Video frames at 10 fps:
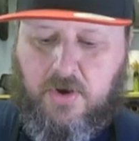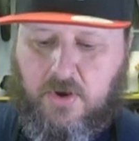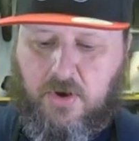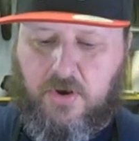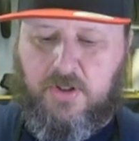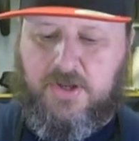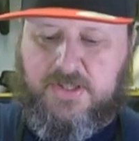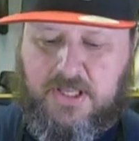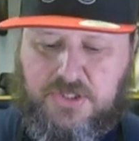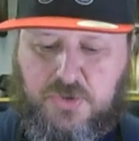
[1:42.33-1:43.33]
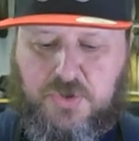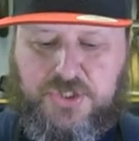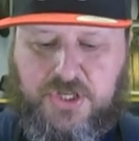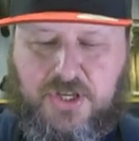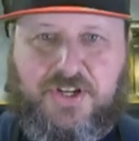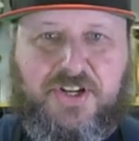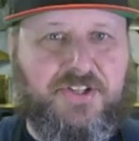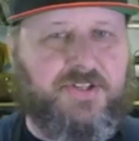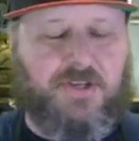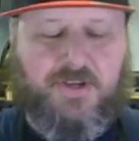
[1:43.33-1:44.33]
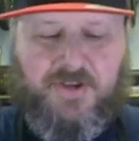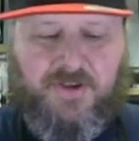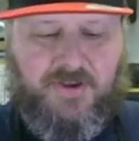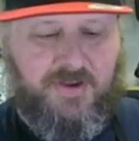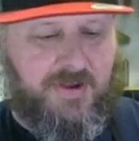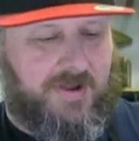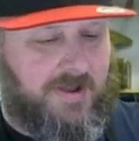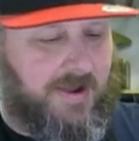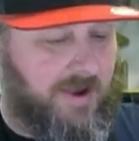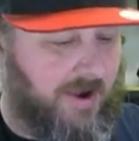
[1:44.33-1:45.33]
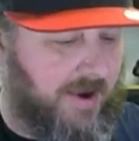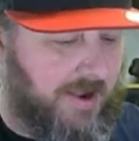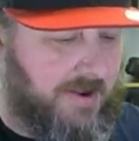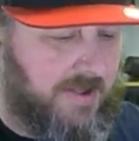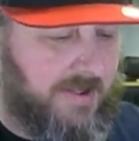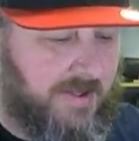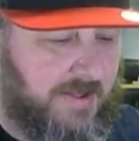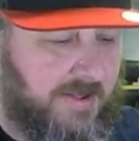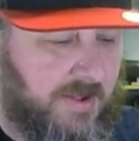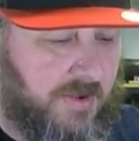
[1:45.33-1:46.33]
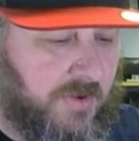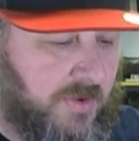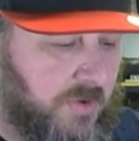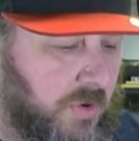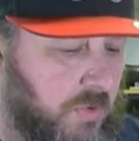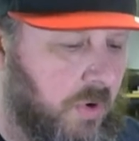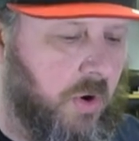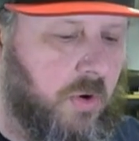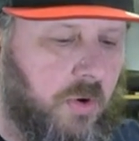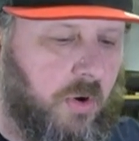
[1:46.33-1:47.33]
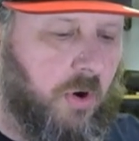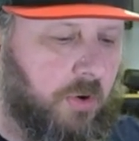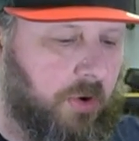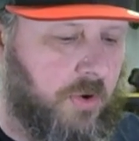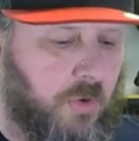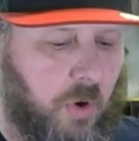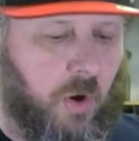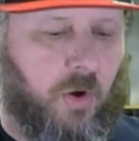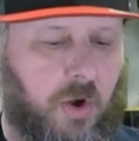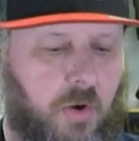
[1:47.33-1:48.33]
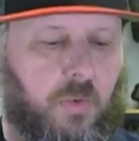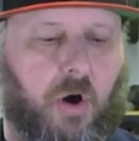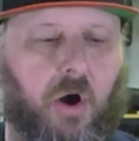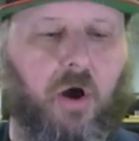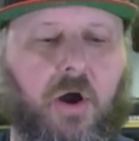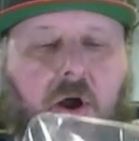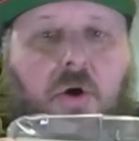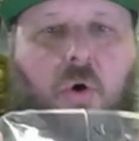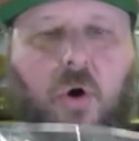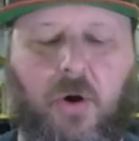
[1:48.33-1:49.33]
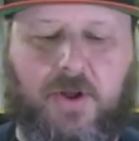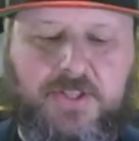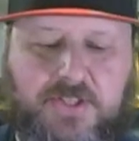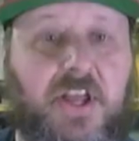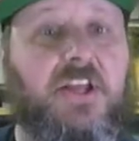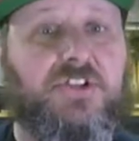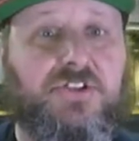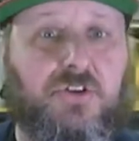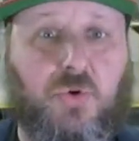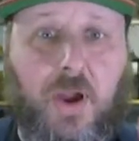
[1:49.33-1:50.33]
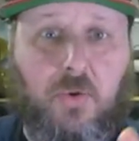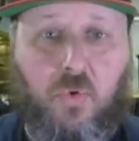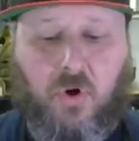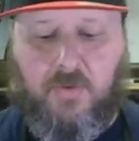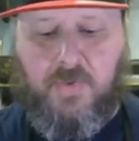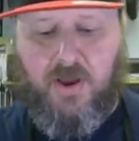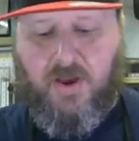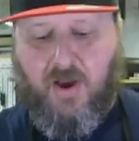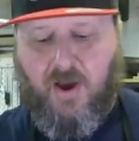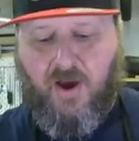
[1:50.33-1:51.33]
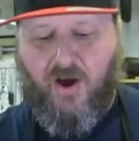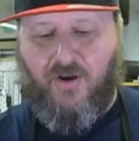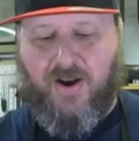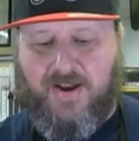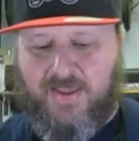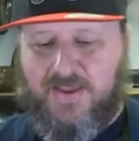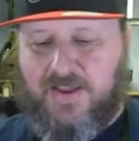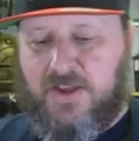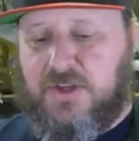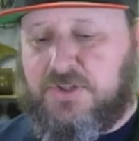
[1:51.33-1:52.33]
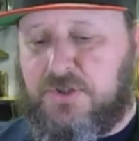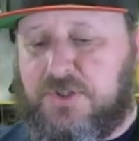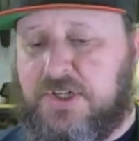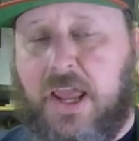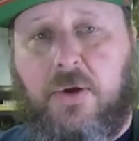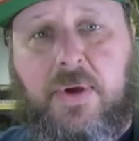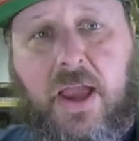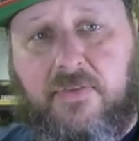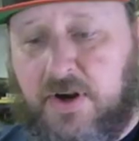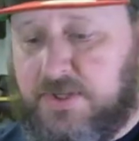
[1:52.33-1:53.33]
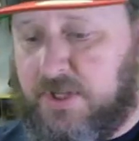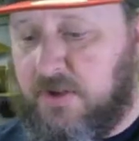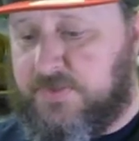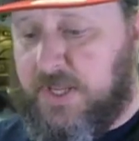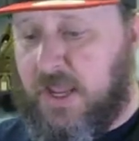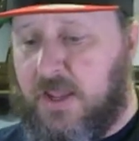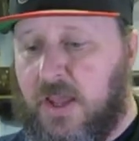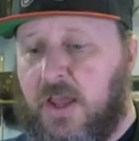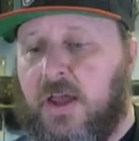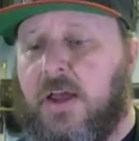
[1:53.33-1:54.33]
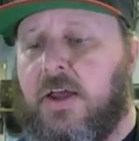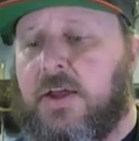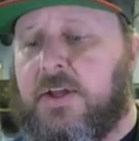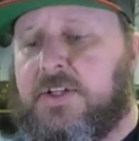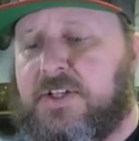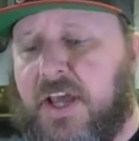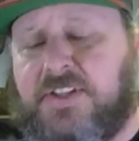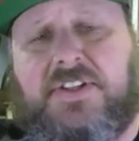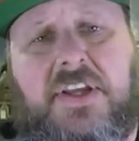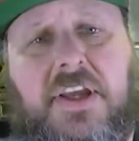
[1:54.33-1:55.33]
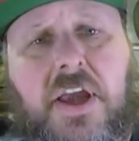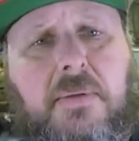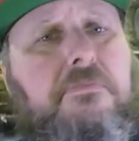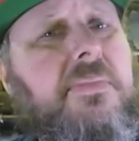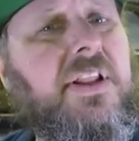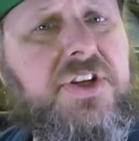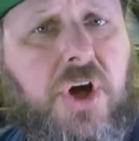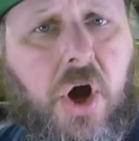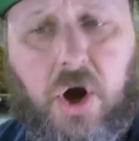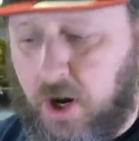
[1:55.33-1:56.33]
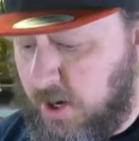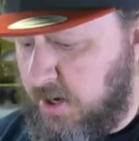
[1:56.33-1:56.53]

oh look at that squishy goodness. All right. Whoa, whoa, whoa, whoa. Still quite warm. righty. So today we have ourselves a Testi Militar.